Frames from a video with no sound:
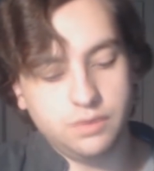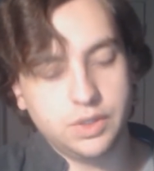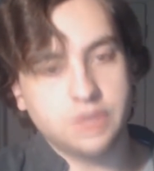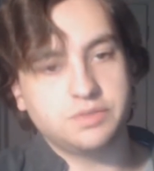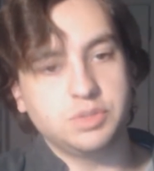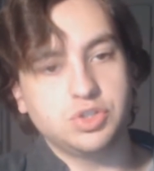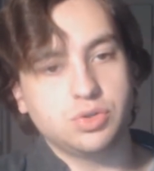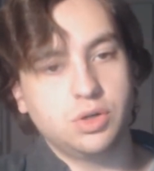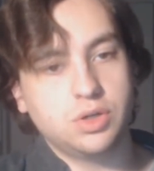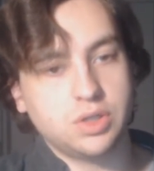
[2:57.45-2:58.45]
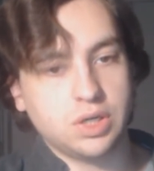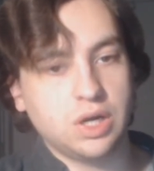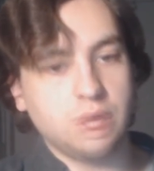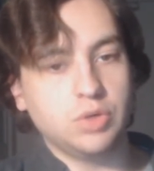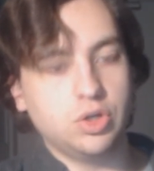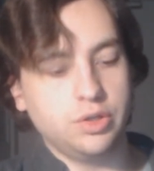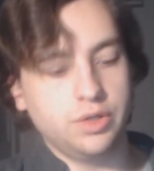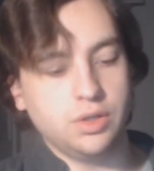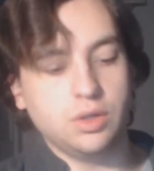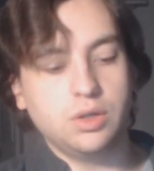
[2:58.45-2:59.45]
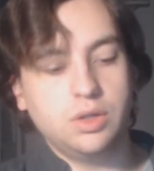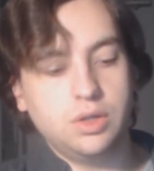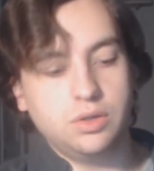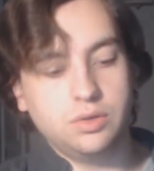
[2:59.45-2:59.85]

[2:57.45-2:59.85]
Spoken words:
If it gets me drunk, I'm all in.